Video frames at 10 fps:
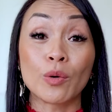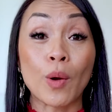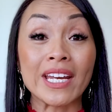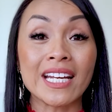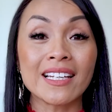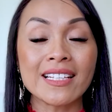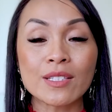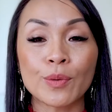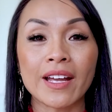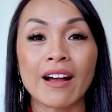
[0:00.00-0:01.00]
waiting
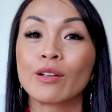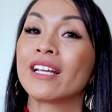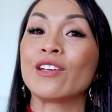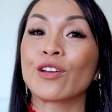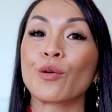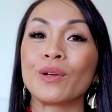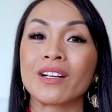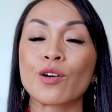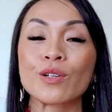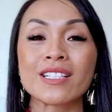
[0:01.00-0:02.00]
list where I'll let you know when
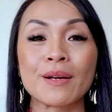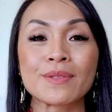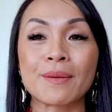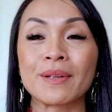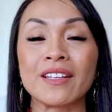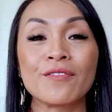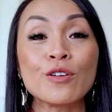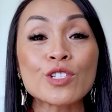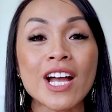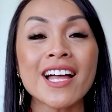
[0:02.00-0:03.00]
the course comes up in the
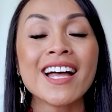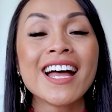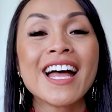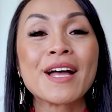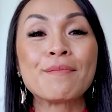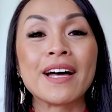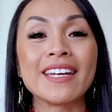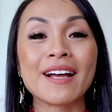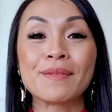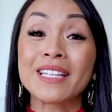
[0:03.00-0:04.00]
future.
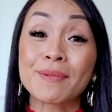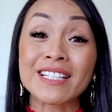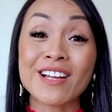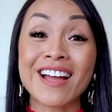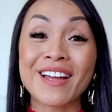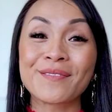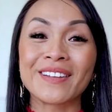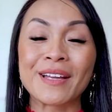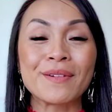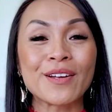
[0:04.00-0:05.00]
But in the
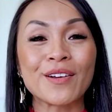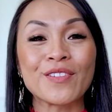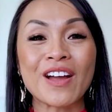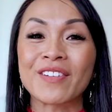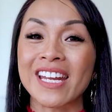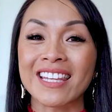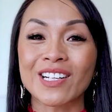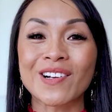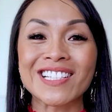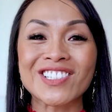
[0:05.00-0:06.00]
meantime, let me know if you have any
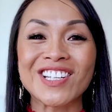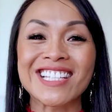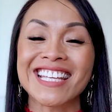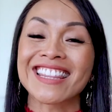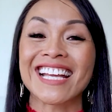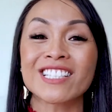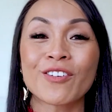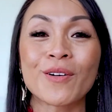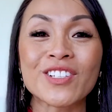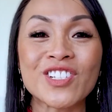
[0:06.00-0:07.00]
other questions, and thanks
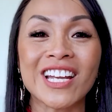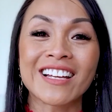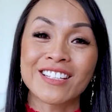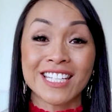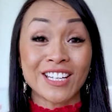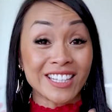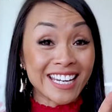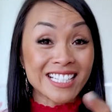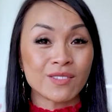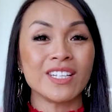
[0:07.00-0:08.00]
for watching, and I'll see you in the
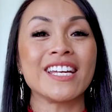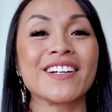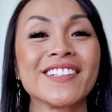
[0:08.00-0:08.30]
next video.